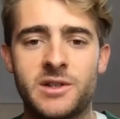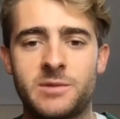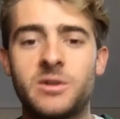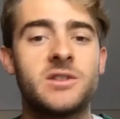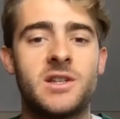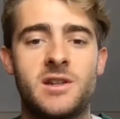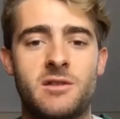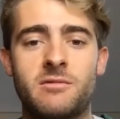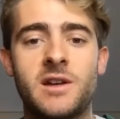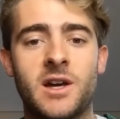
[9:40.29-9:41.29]
I said we could see
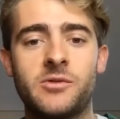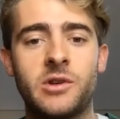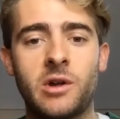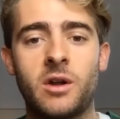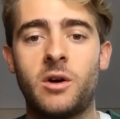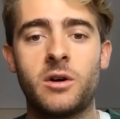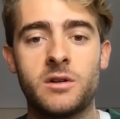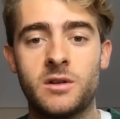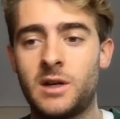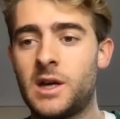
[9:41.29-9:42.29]
$300
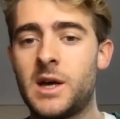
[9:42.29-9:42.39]
oil,